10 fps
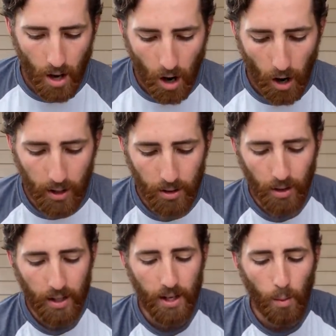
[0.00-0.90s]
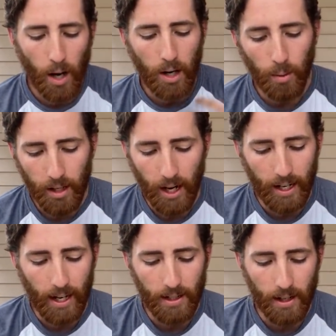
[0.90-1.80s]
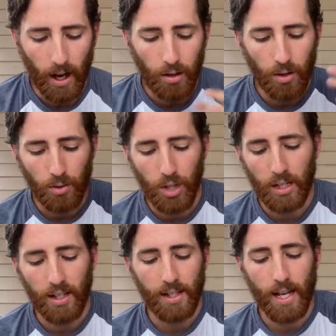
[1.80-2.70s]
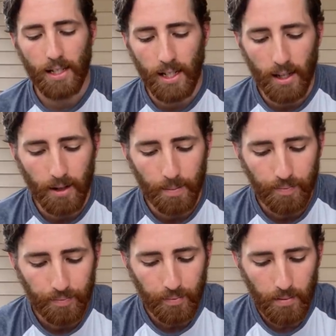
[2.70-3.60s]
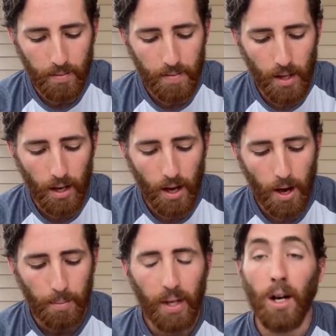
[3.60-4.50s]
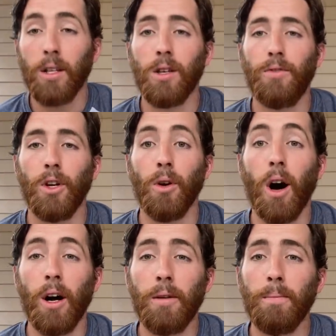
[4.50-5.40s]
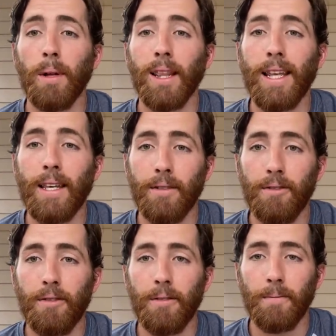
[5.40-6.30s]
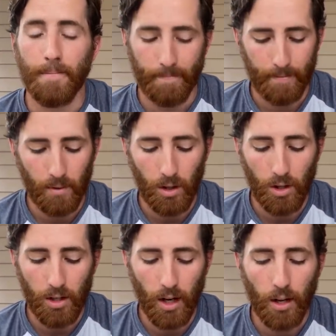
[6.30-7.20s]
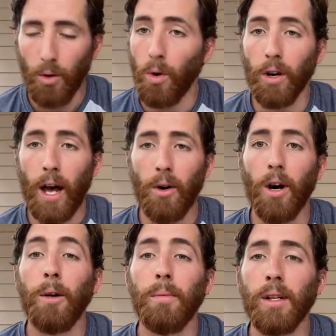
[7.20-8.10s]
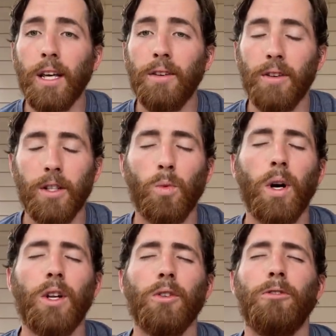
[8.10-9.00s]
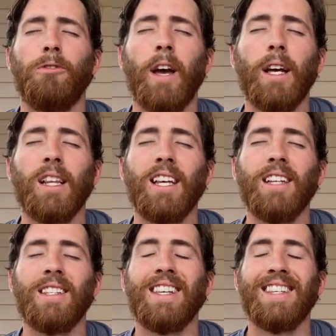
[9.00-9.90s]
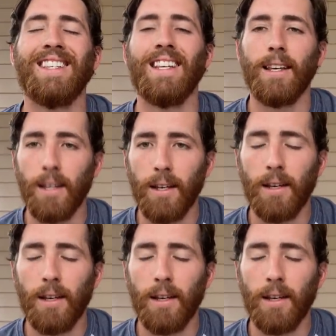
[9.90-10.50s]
All right, so they say, why could we not cast it out? So Jesus said to them, because of your unbelief. Study the word out, unbelief. It's what you're failing to see.